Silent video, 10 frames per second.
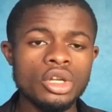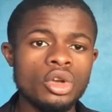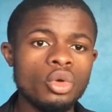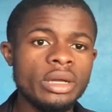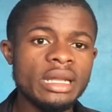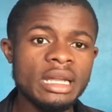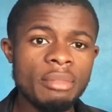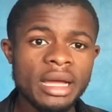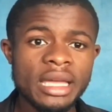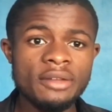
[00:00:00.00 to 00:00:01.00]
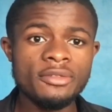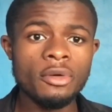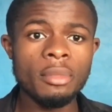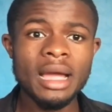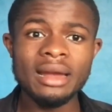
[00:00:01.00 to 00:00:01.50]
looking at the market
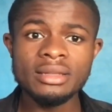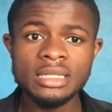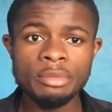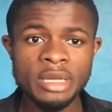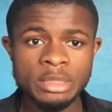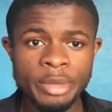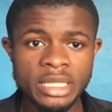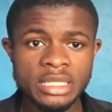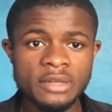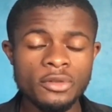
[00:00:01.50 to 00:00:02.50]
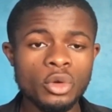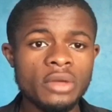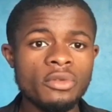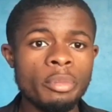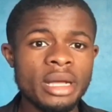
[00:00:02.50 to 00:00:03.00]
from candlestick perspective,
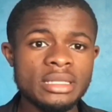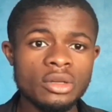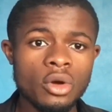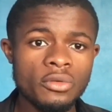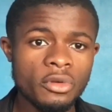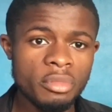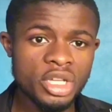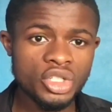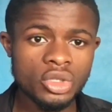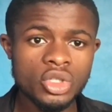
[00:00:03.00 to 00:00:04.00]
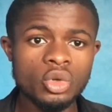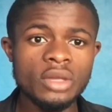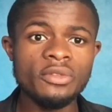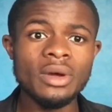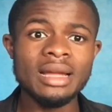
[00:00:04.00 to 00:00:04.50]
looking for pattern confirmations,
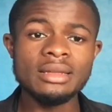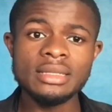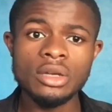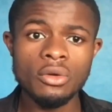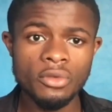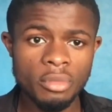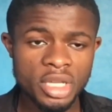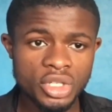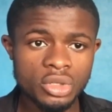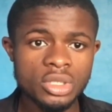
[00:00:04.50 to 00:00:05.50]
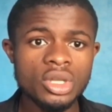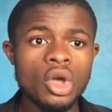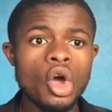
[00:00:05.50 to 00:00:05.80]
looking for candlestick confirmations.